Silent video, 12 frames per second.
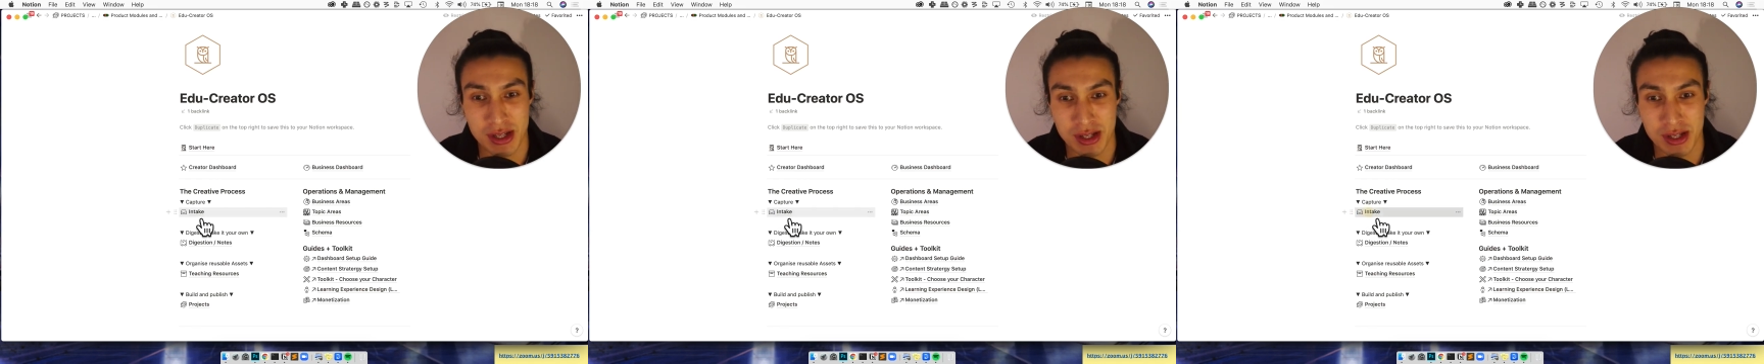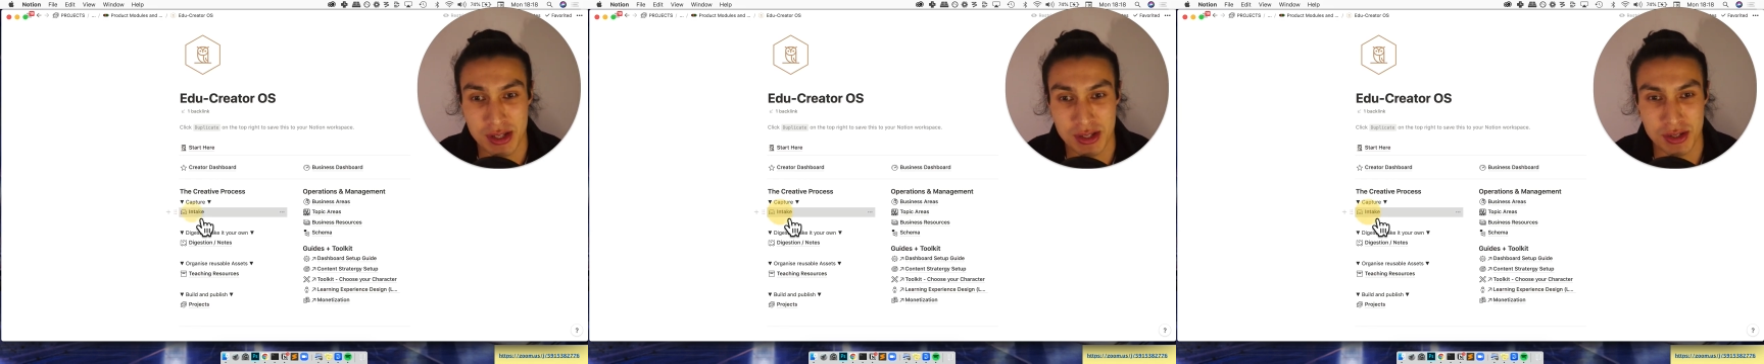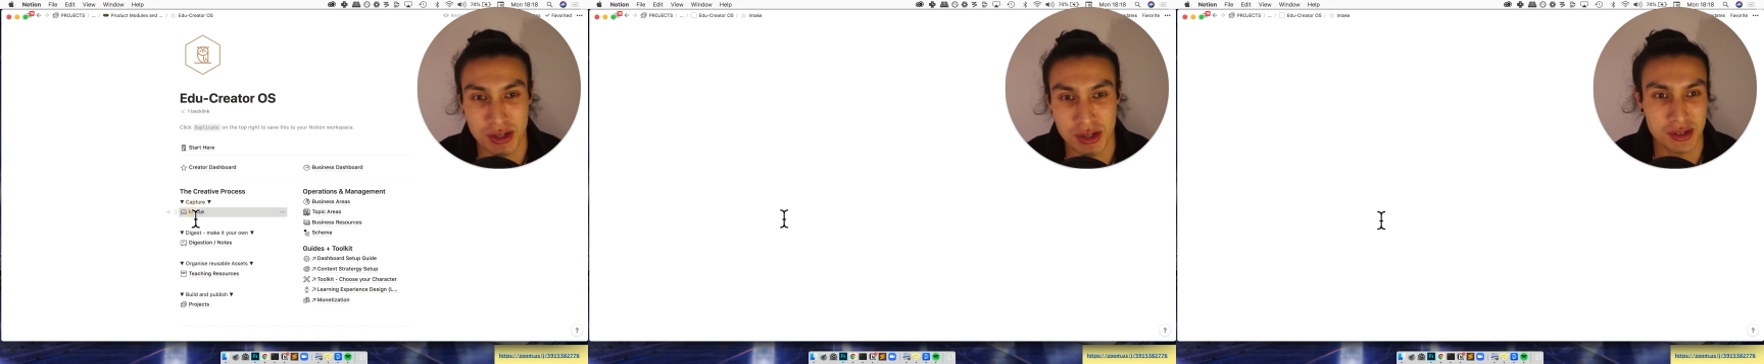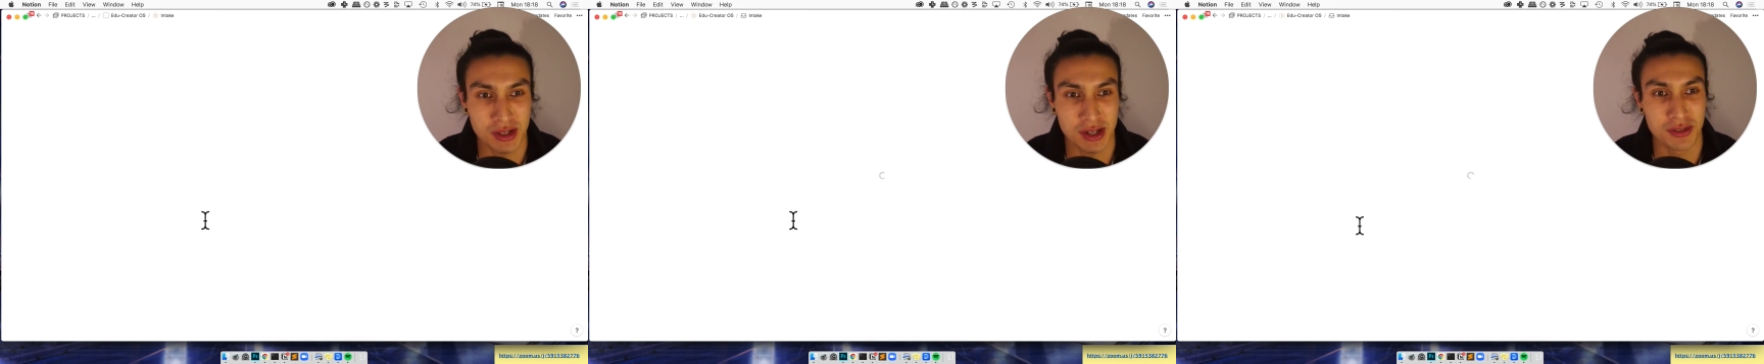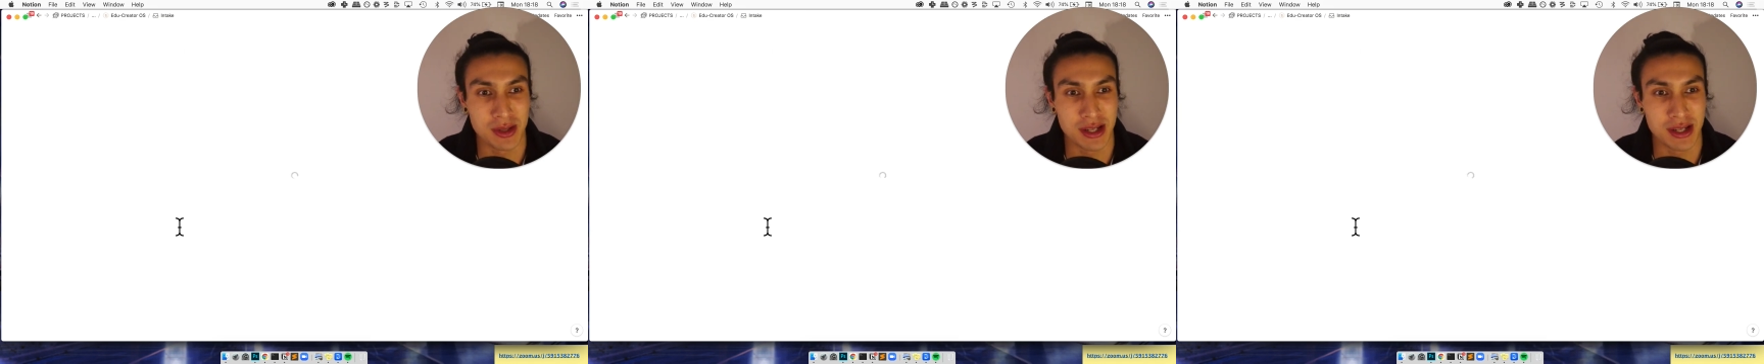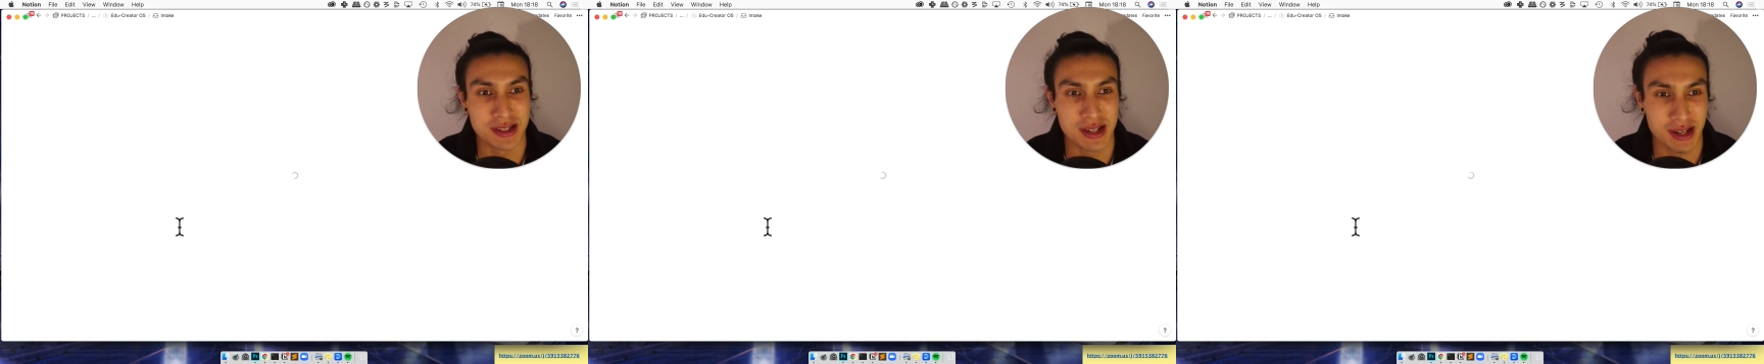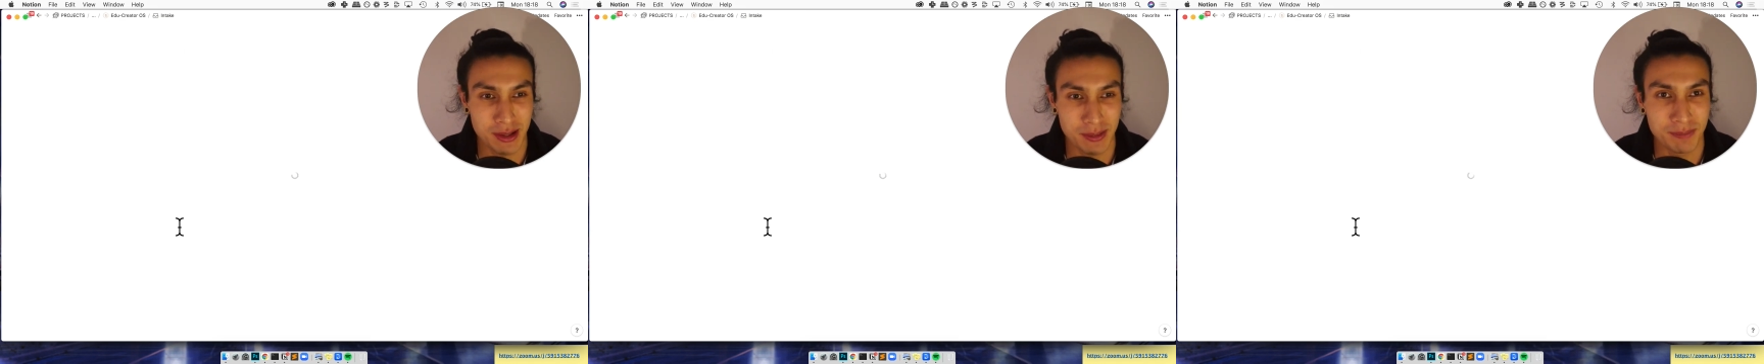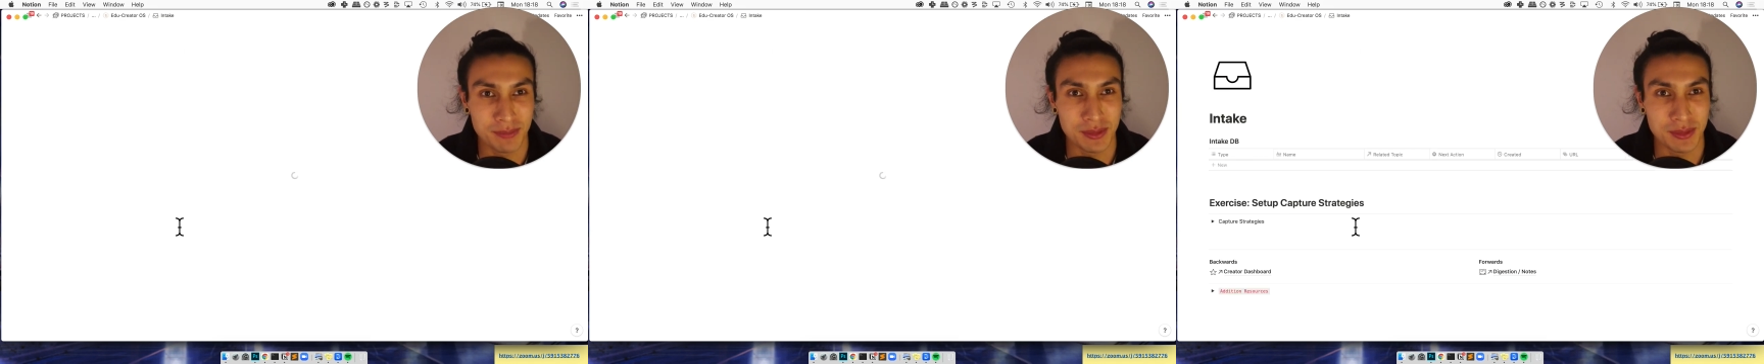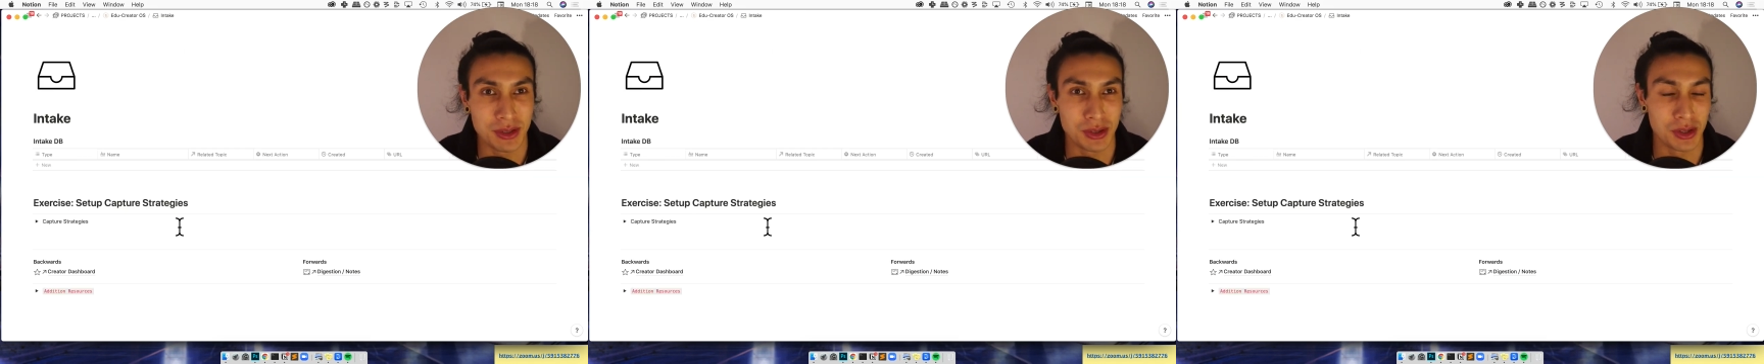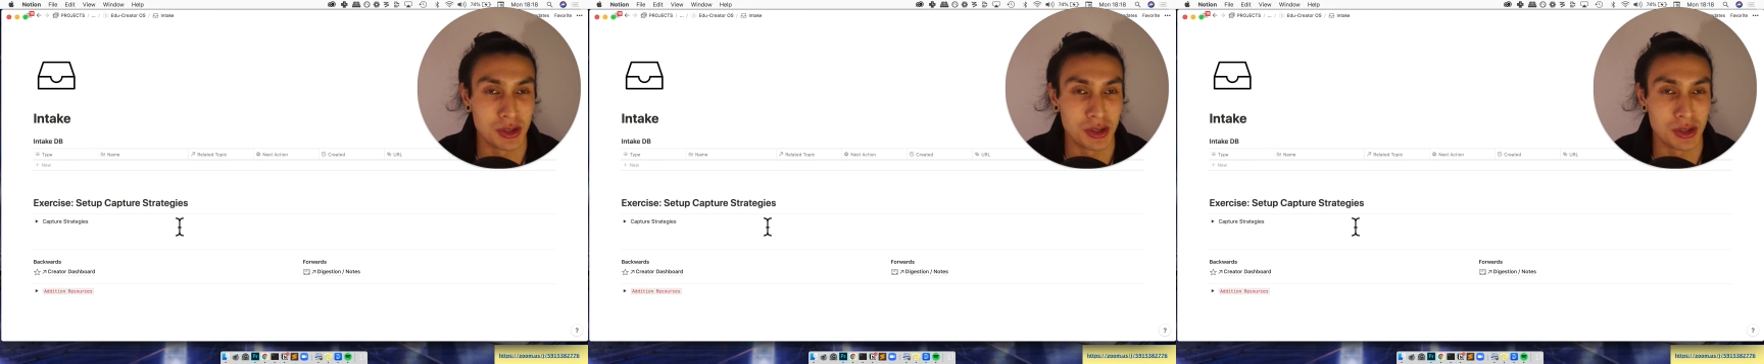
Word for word: So, starting from the intake, you're going to